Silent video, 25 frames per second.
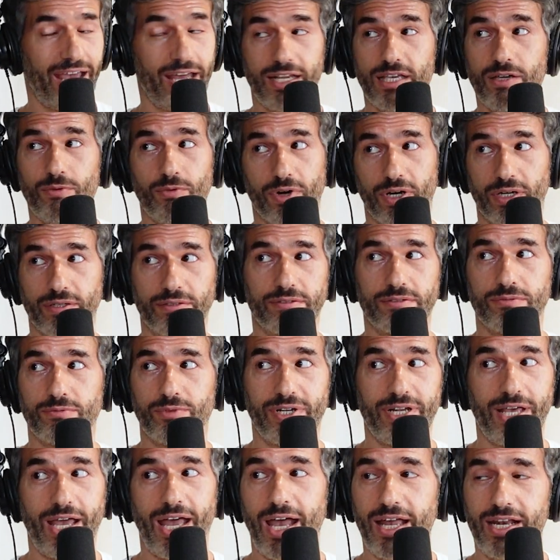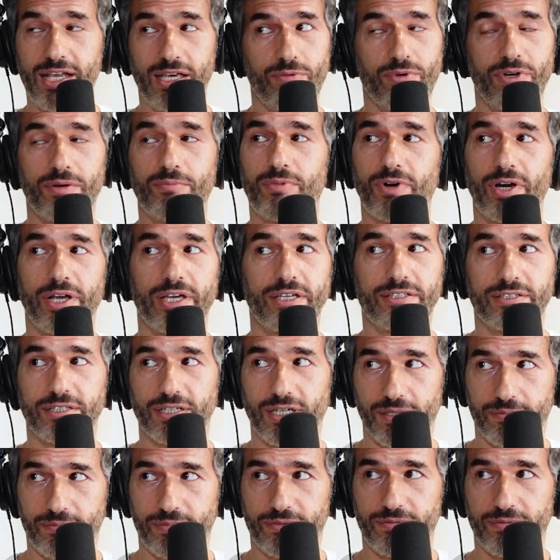anyone, when anyone breaks
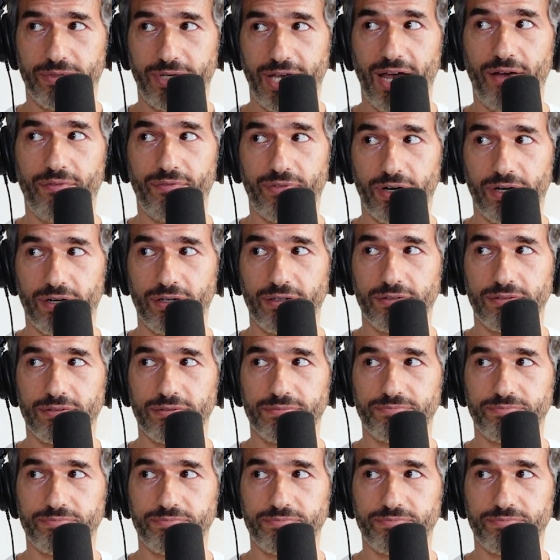up ever,